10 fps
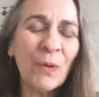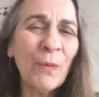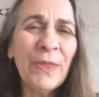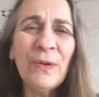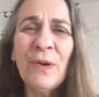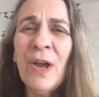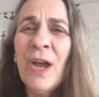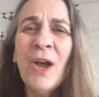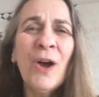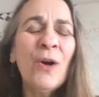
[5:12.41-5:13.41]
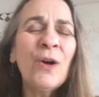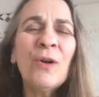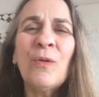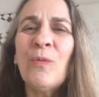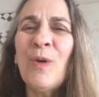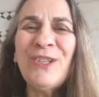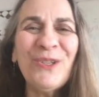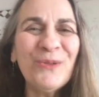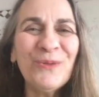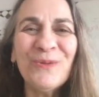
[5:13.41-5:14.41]
whether
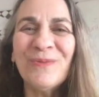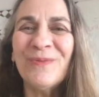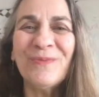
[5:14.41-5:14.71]
what you